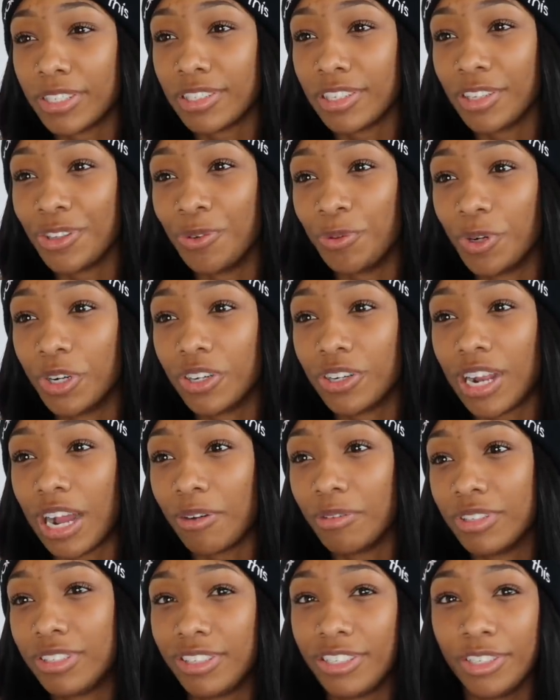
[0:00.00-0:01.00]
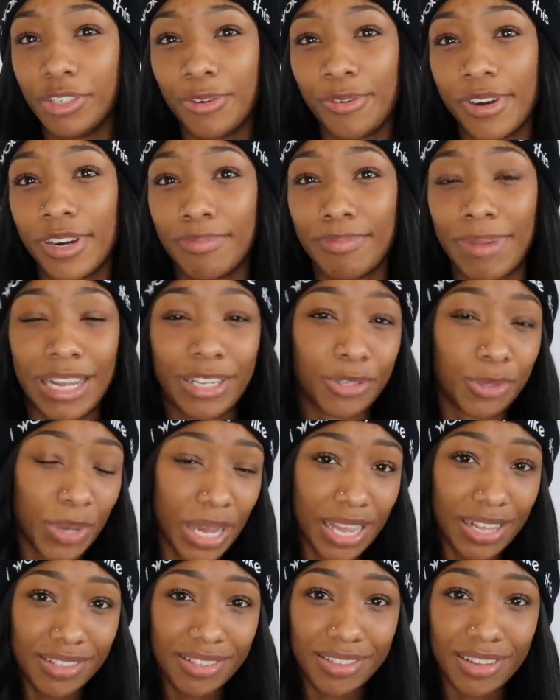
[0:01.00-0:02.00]
person in the world, I would still wear my
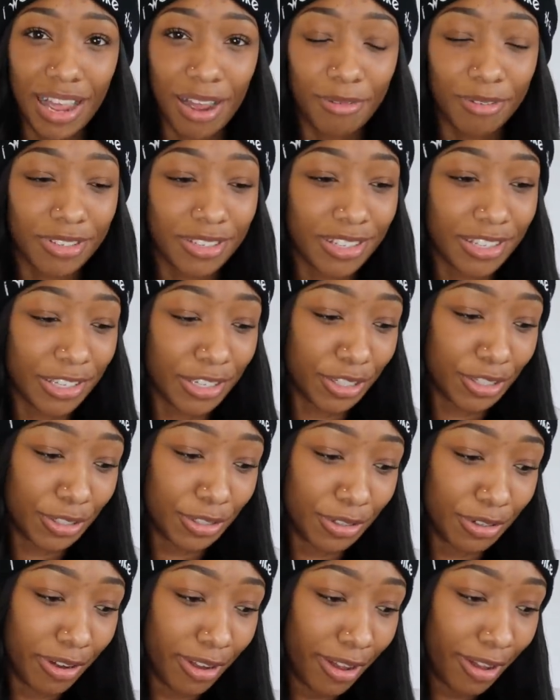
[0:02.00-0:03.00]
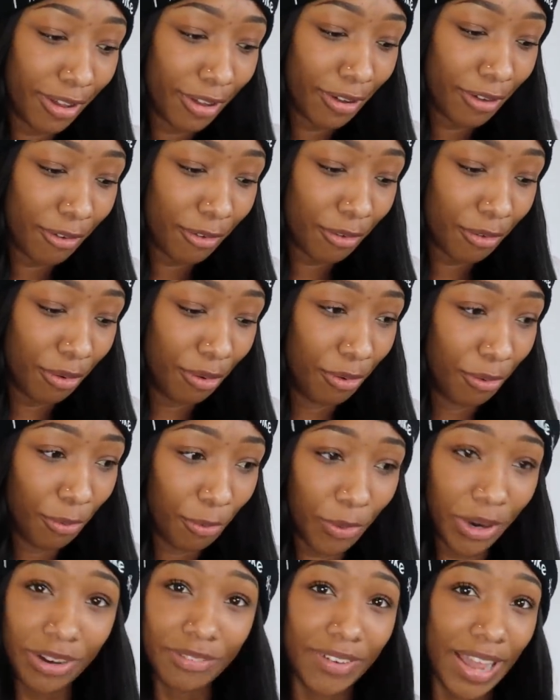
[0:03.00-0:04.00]
sweats. I would still
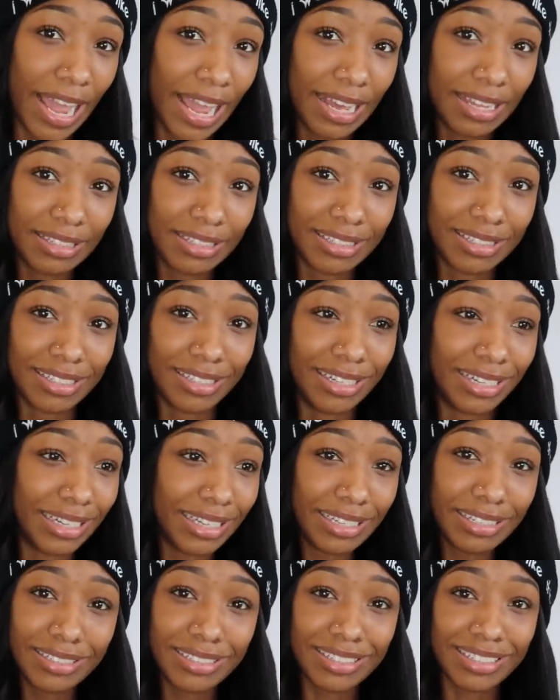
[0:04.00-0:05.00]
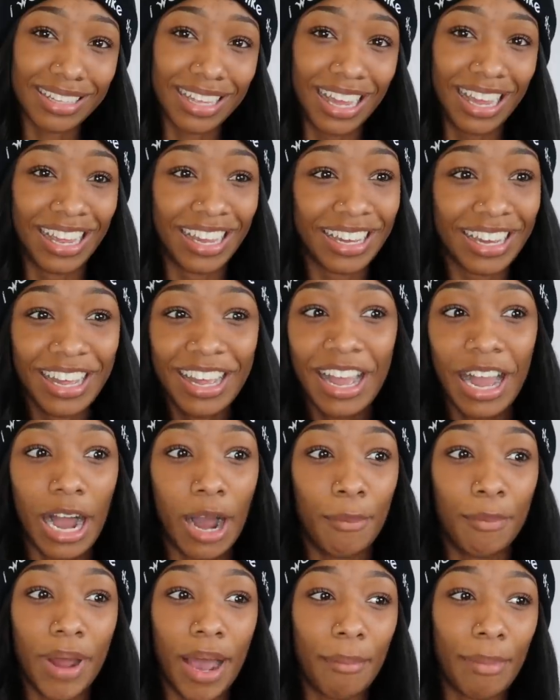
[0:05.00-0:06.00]
wear Vans, Adidas. Like,
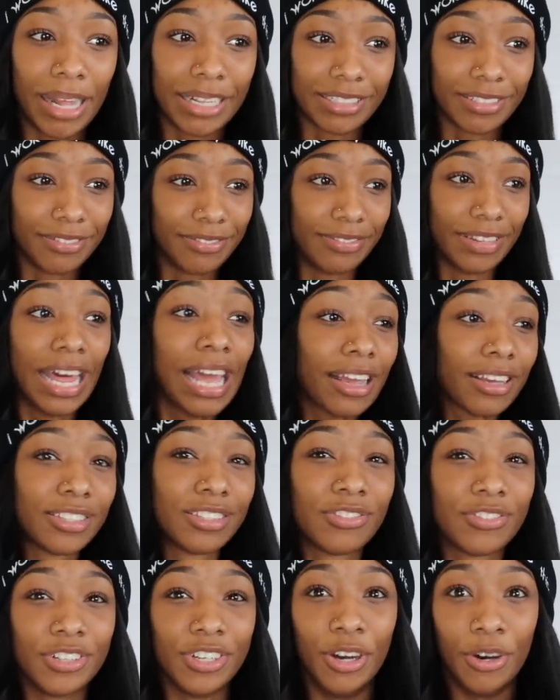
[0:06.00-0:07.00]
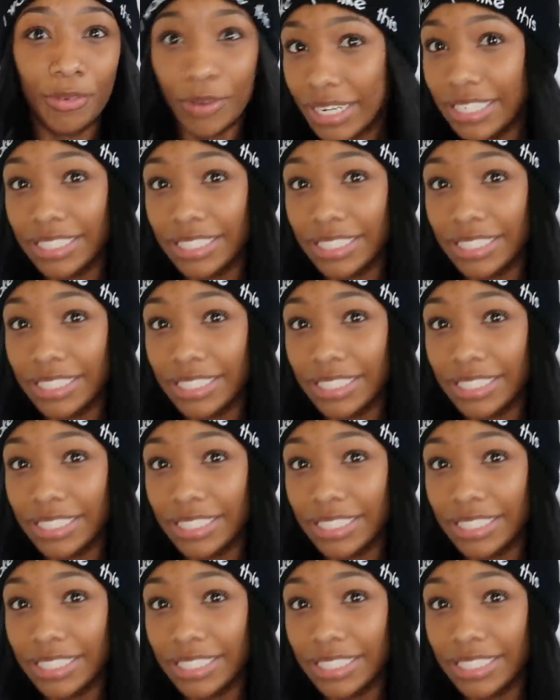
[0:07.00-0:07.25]
I'm not about to flex for no